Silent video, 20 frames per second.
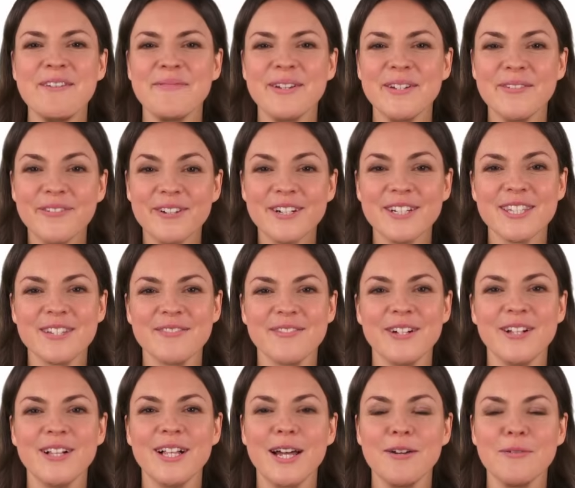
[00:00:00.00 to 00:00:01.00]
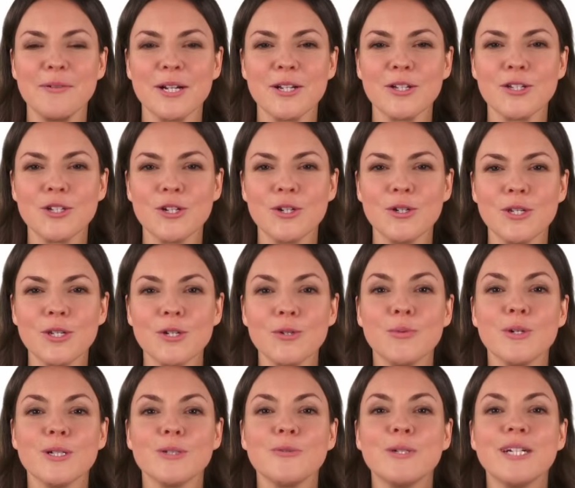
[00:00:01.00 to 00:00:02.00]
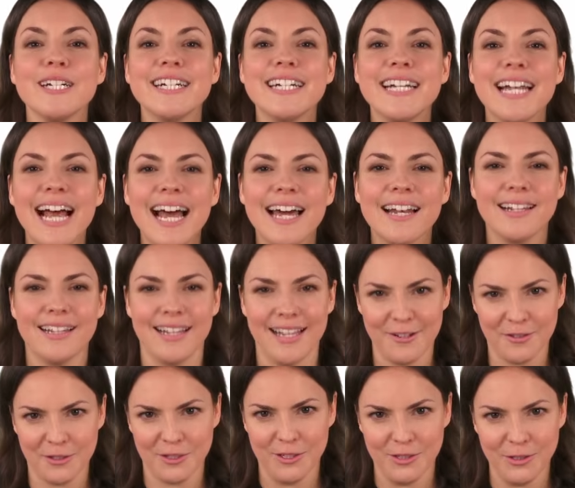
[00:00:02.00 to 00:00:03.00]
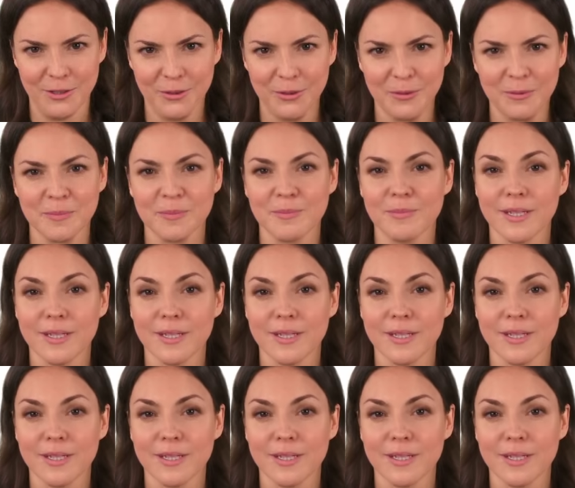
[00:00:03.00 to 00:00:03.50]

But first of all, I want to show you what we're not allowed to do,